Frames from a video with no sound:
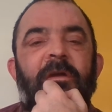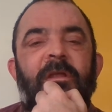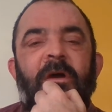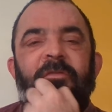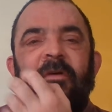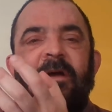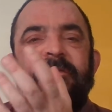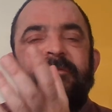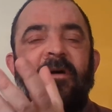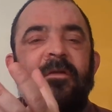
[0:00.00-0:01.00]
you know, trying
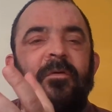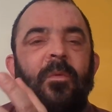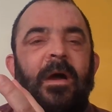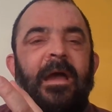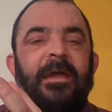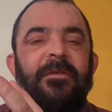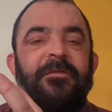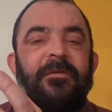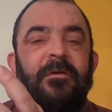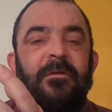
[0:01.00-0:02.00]
to find a way
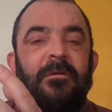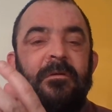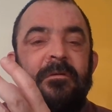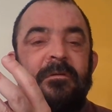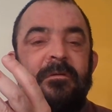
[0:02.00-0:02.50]
to